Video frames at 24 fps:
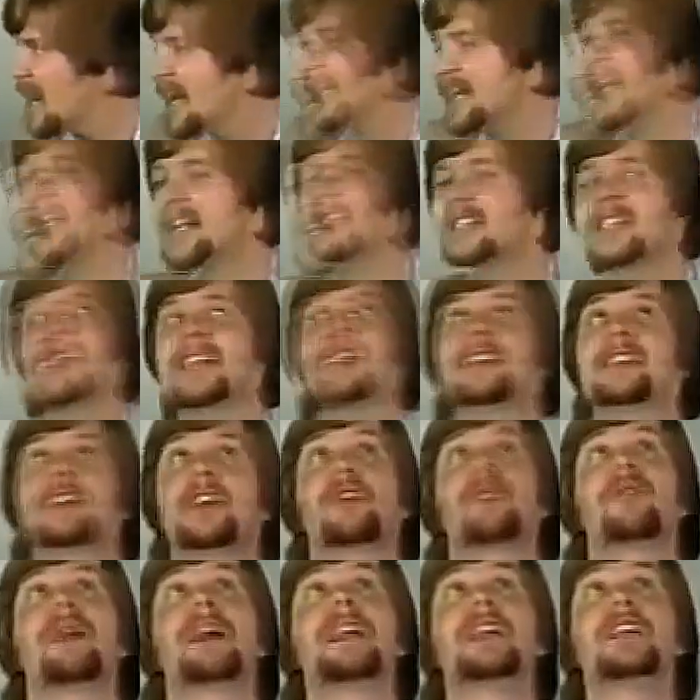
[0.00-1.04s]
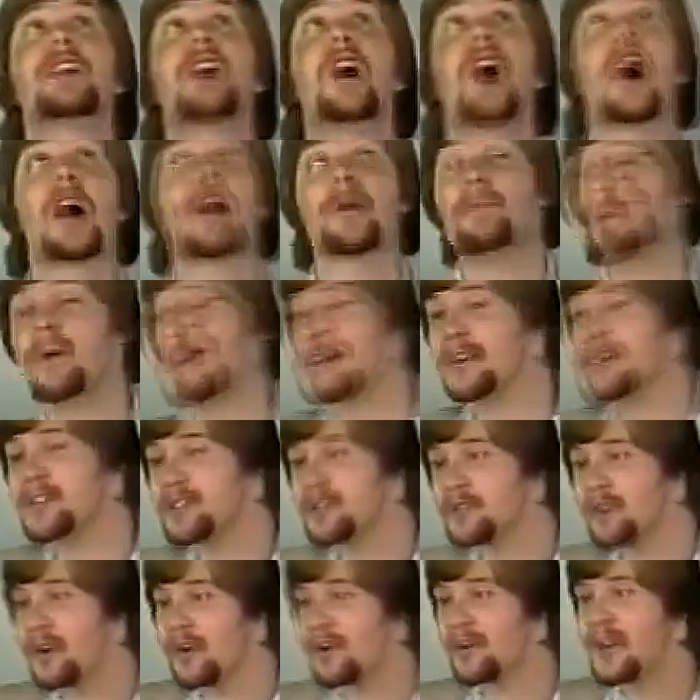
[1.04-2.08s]
Yes, He is the great God upon His
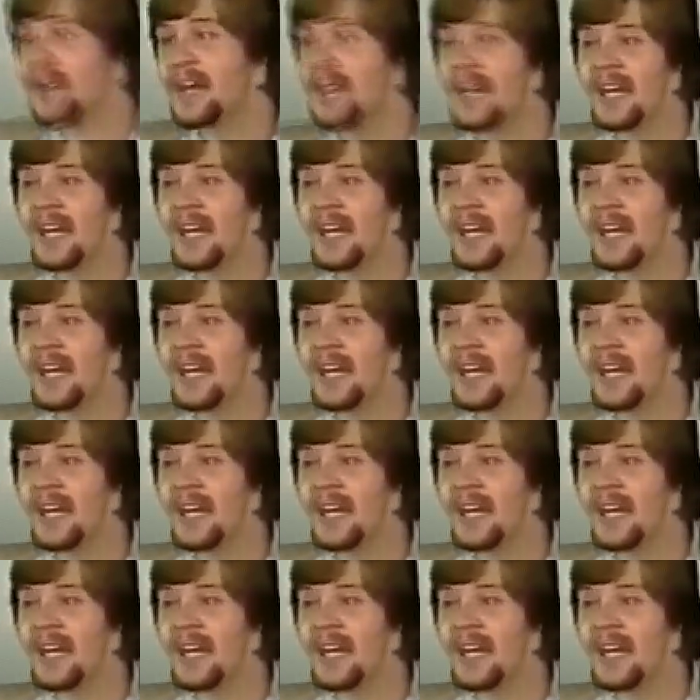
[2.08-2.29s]
throne.